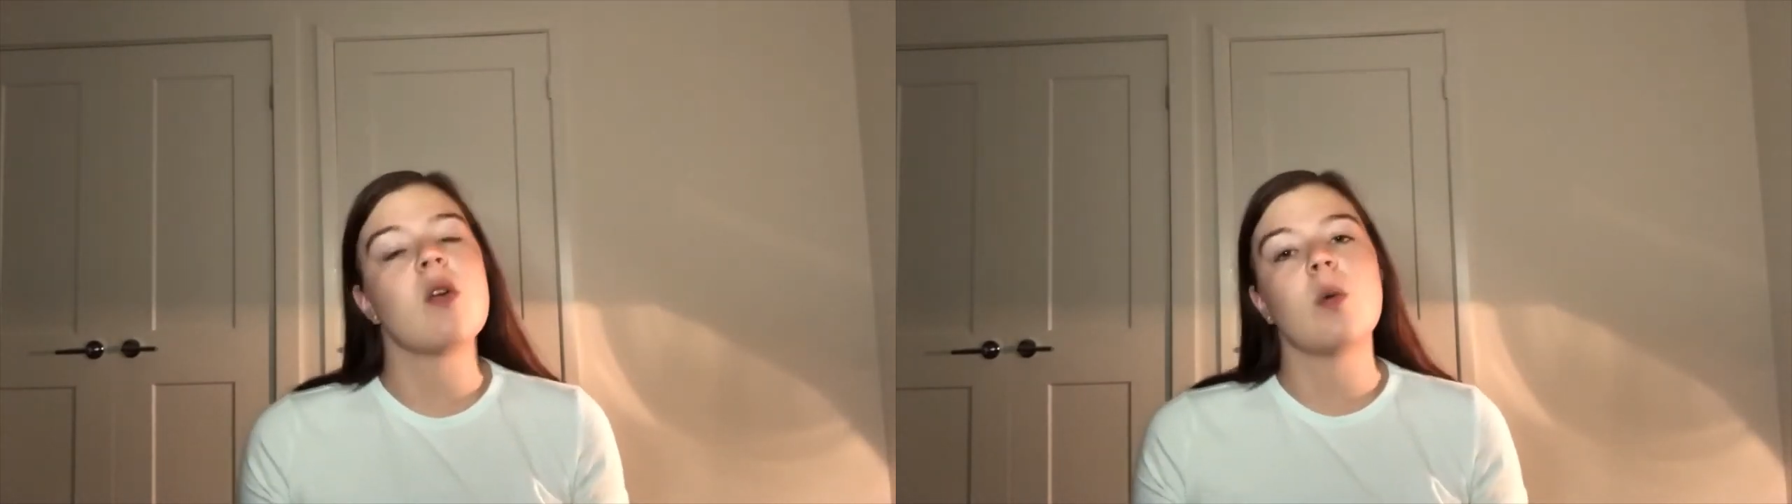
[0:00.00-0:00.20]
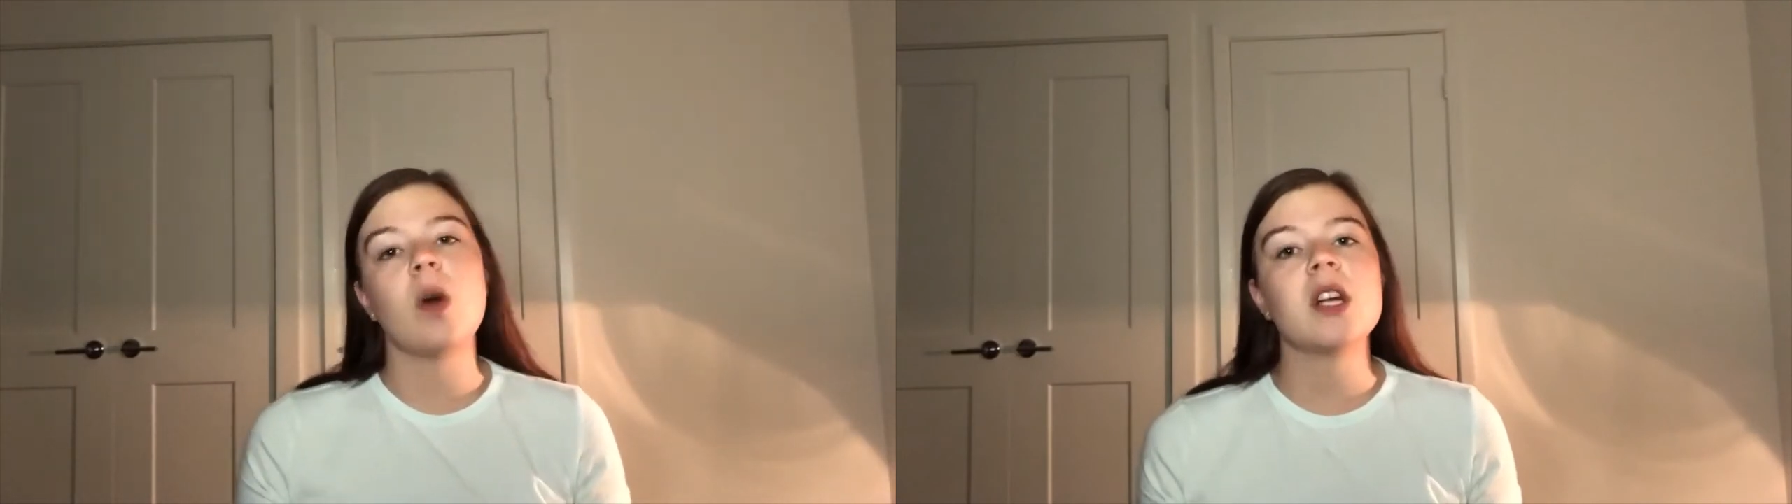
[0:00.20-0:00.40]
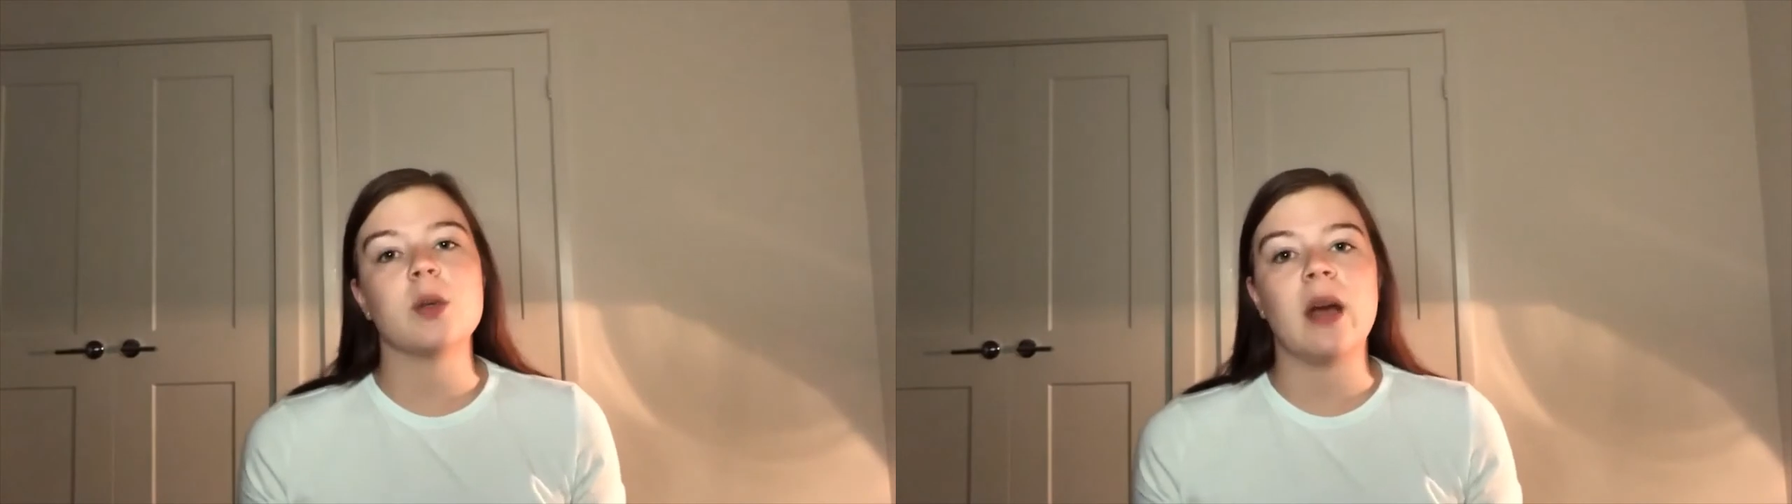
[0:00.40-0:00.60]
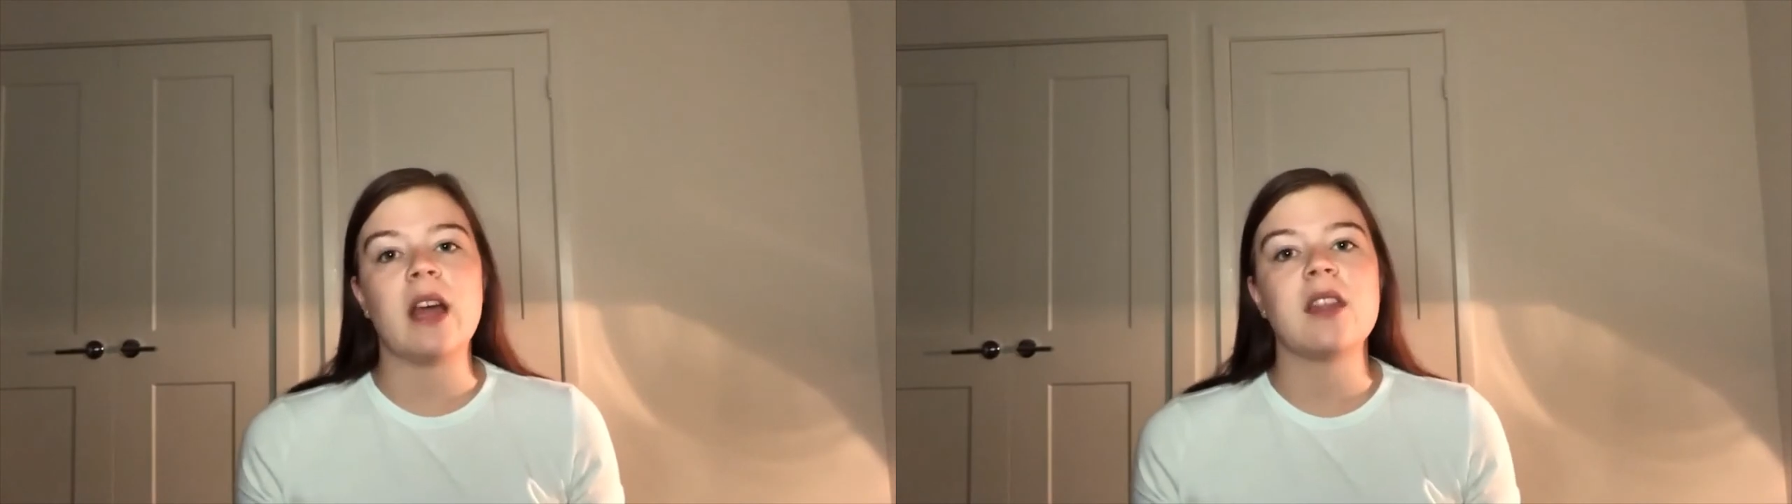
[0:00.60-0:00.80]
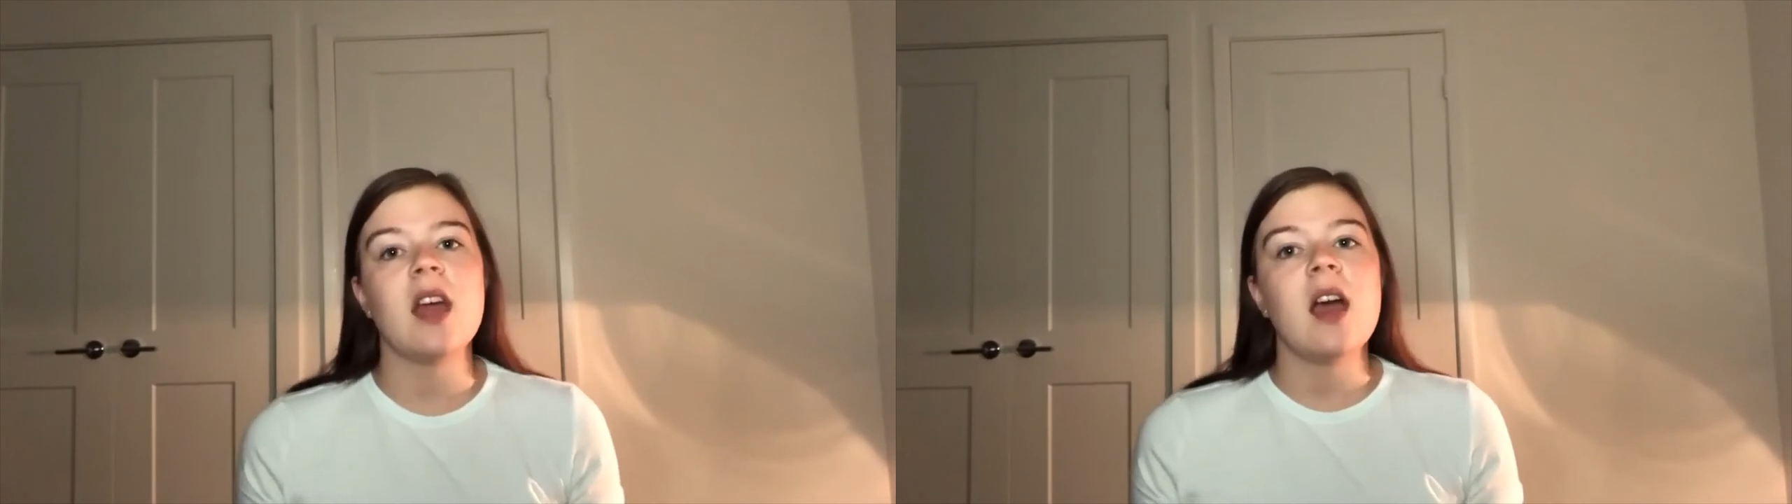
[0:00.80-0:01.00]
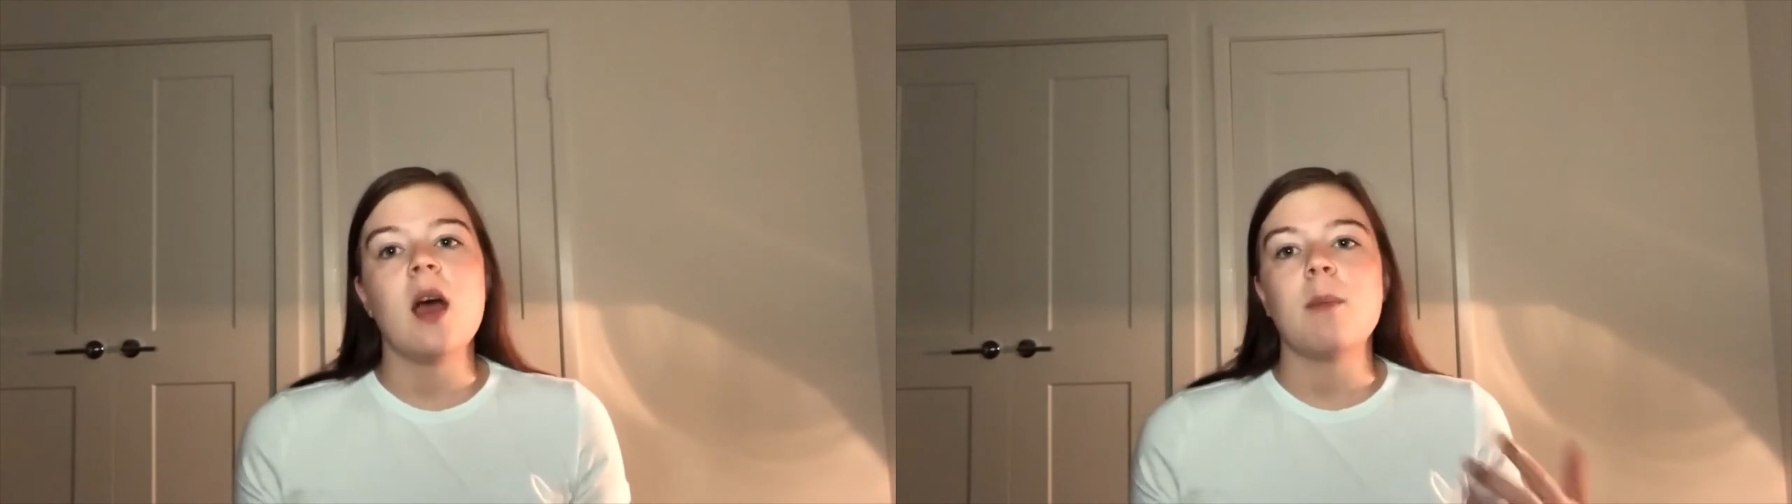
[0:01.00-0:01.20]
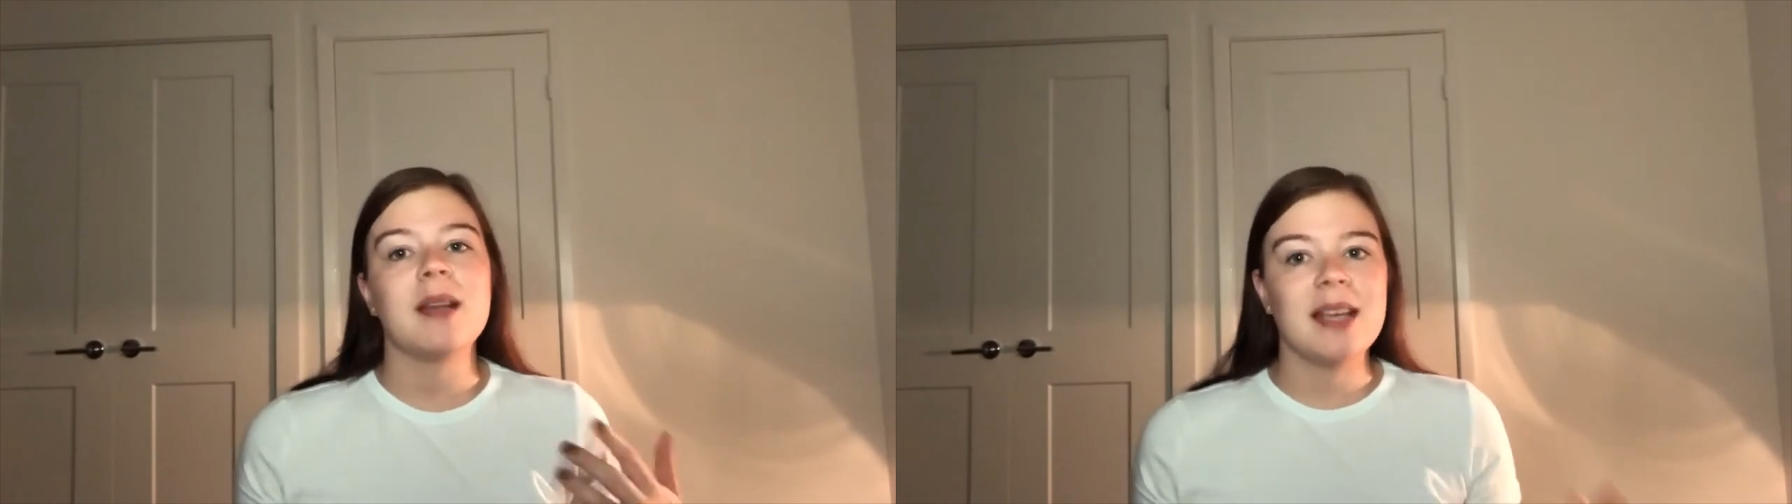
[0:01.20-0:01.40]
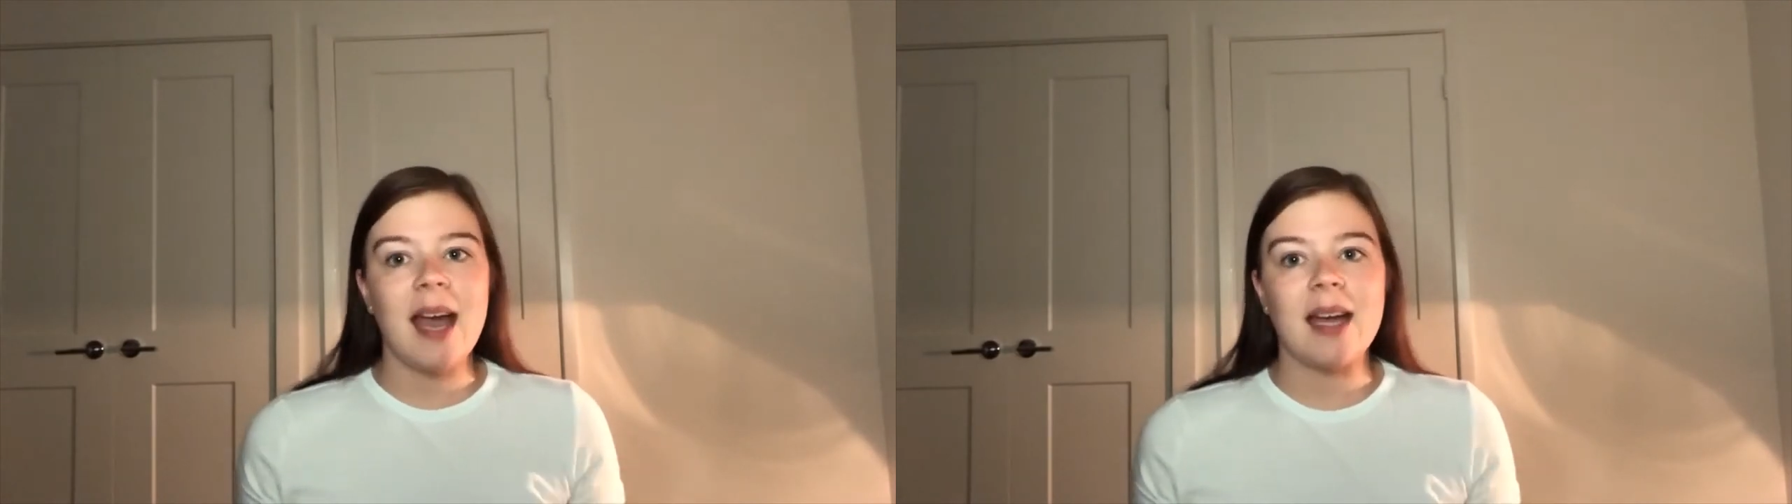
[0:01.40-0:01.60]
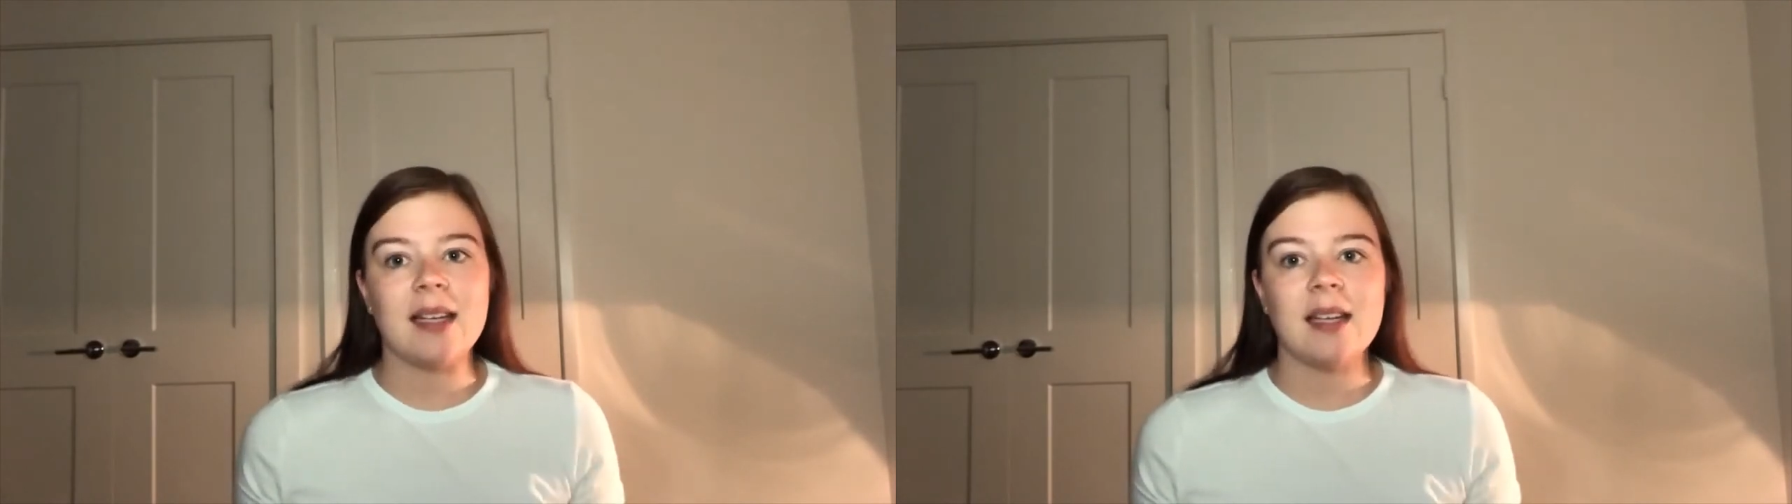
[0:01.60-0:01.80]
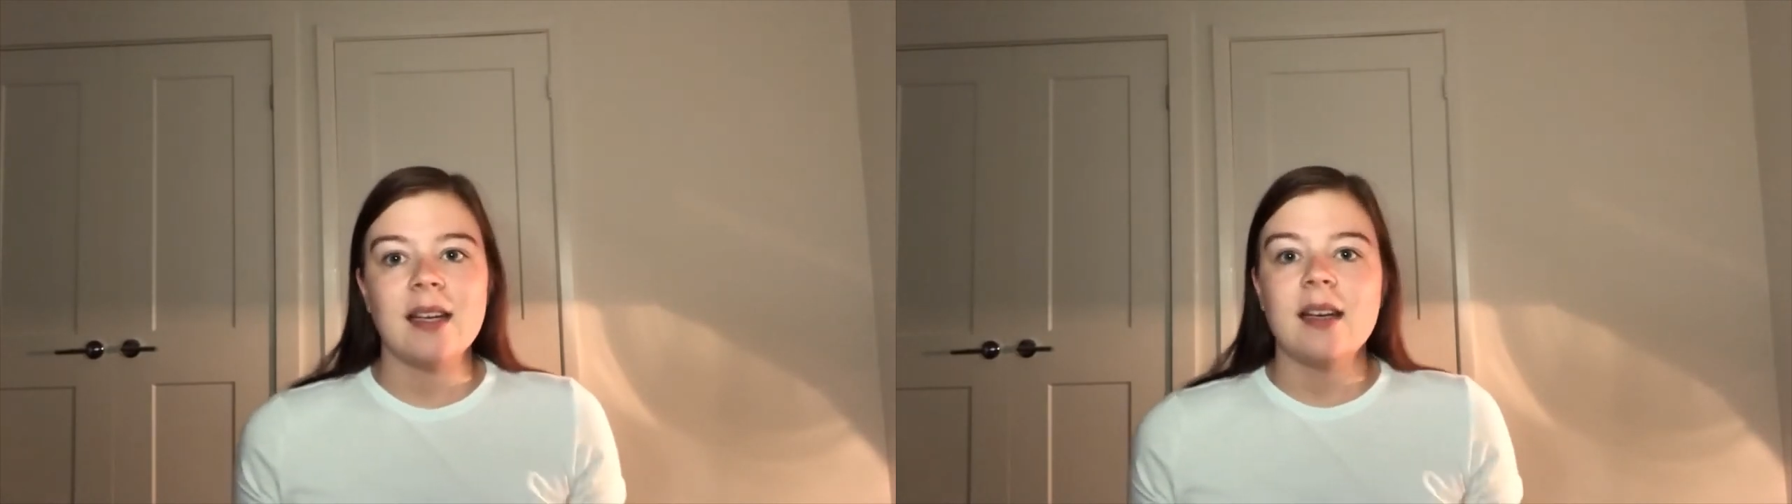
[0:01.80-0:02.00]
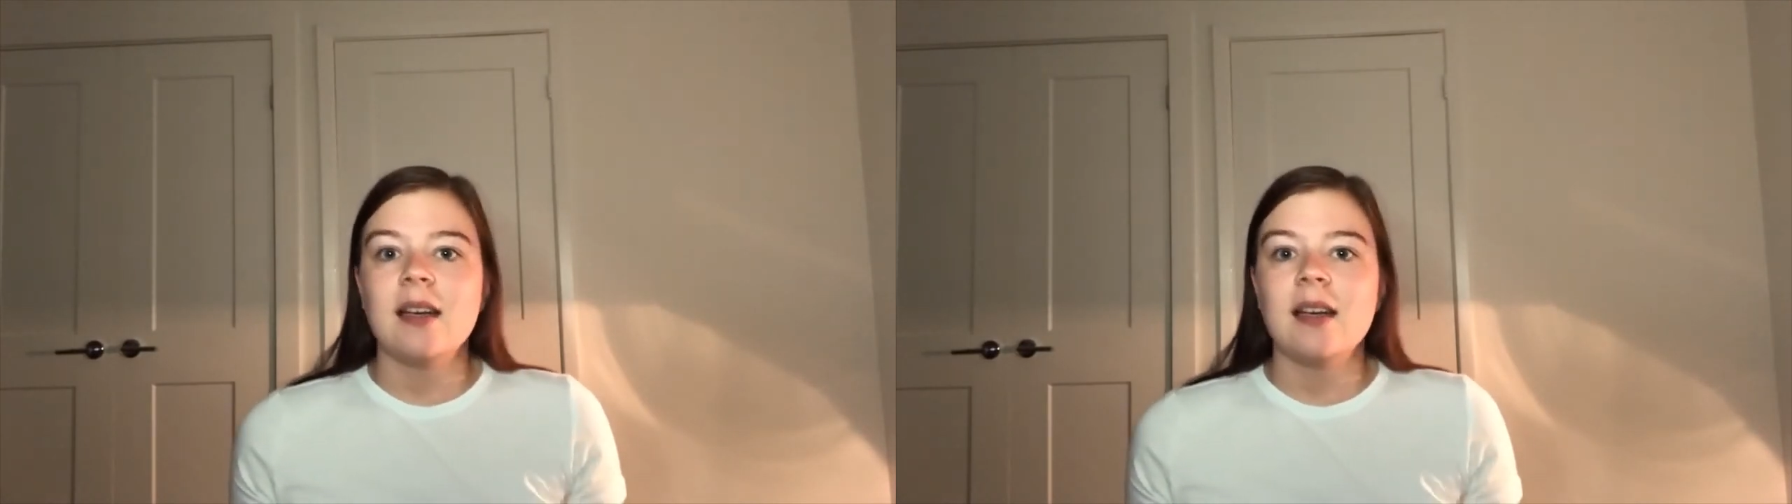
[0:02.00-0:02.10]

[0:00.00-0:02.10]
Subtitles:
or worked with, but again,